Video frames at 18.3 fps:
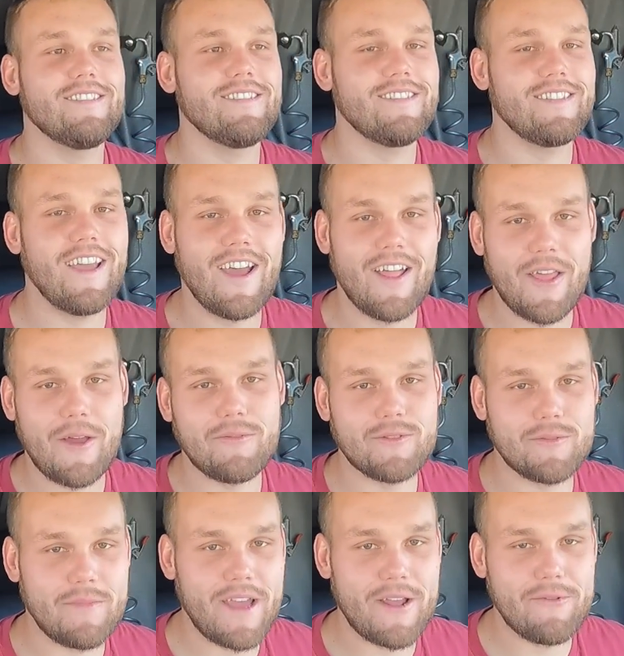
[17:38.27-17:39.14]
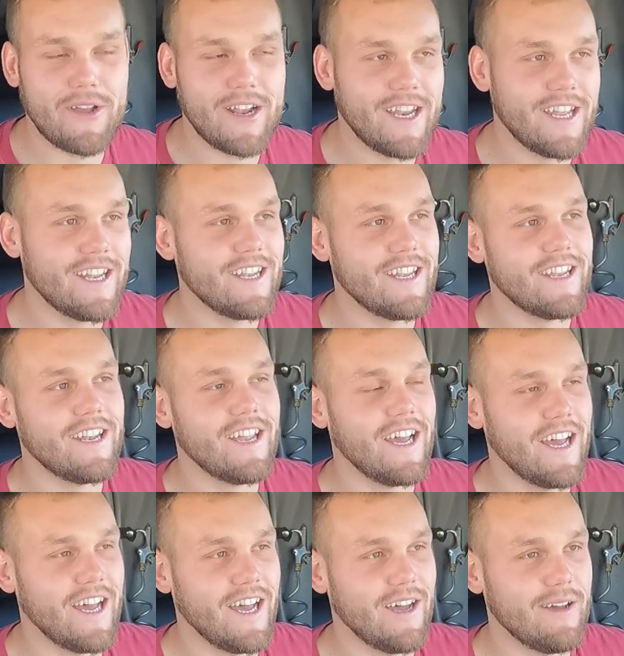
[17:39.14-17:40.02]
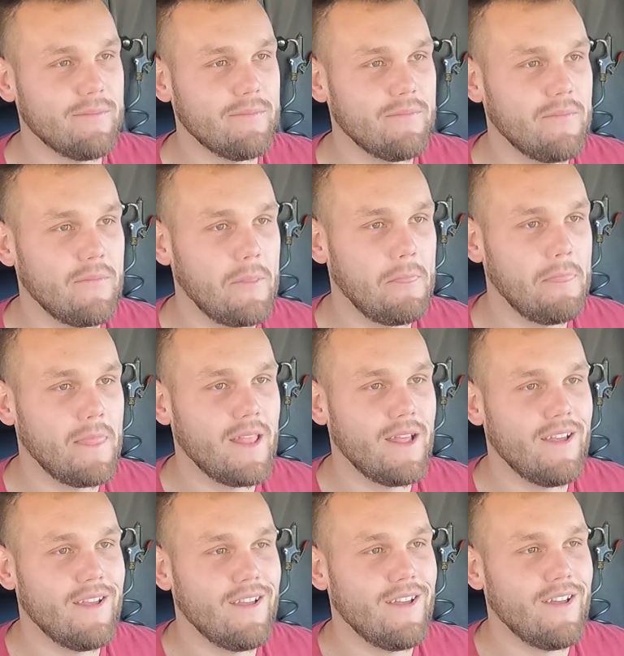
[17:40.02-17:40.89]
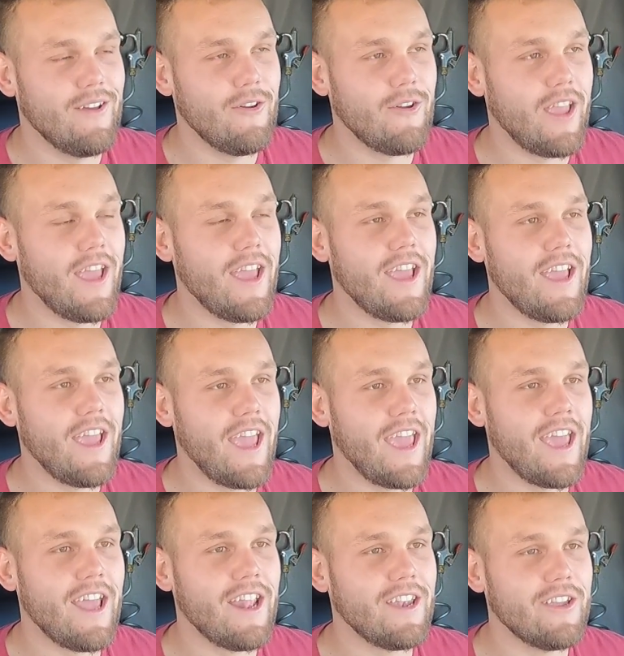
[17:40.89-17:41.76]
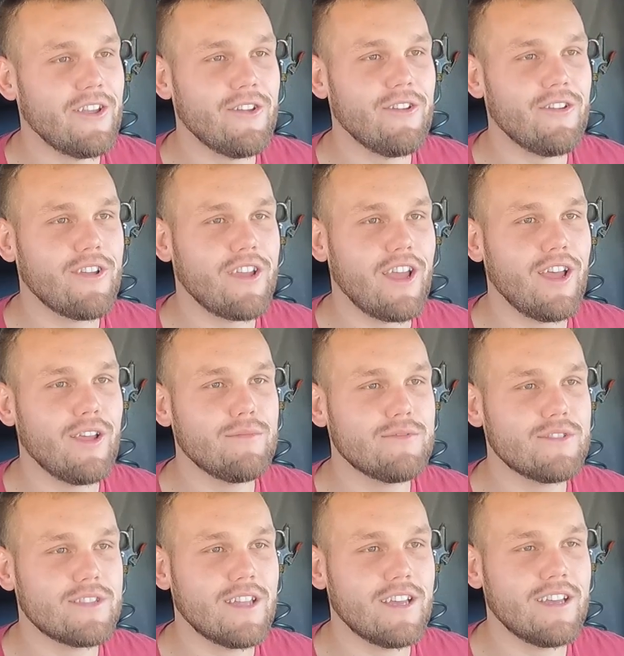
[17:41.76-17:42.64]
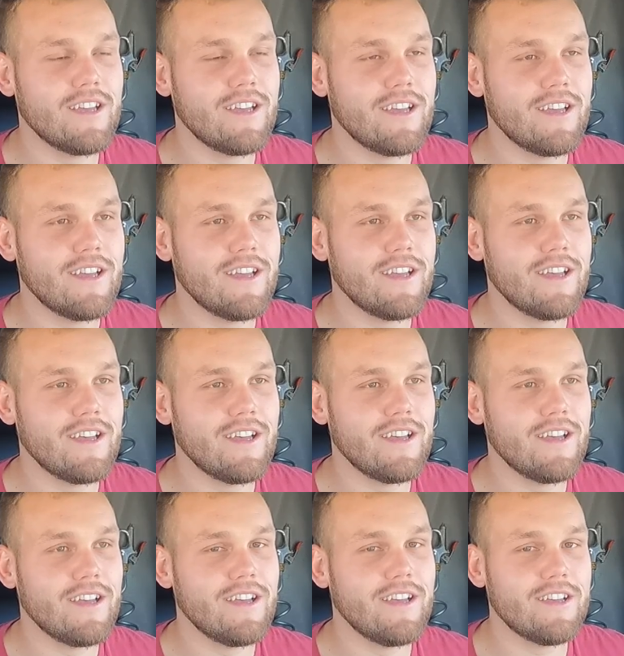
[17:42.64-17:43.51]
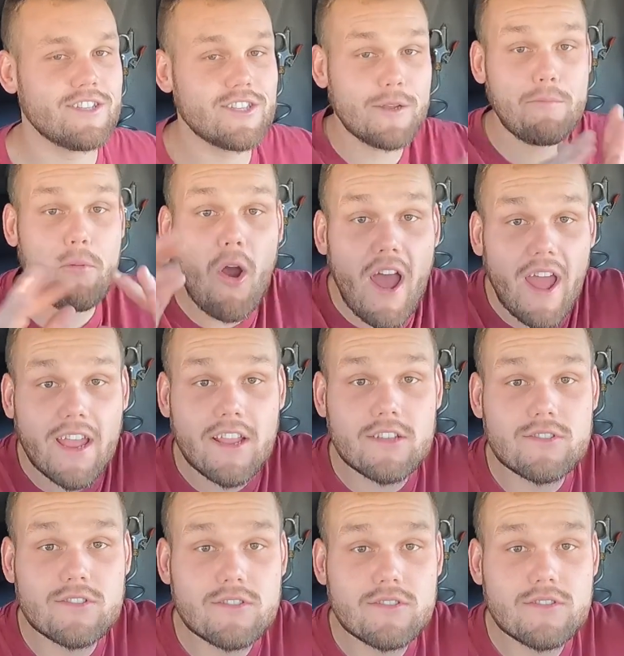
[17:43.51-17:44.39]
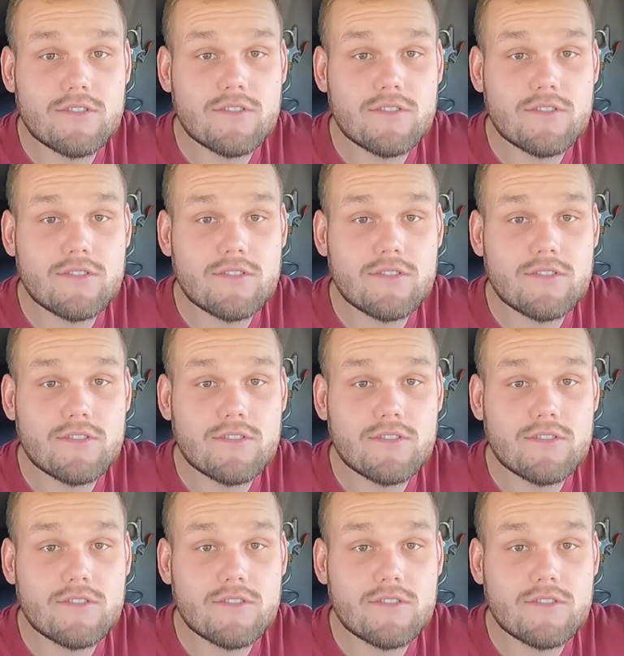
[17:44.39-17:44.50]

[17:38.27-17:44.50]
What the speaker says: That was a bad way to end it. Okay, and here comes the surprise.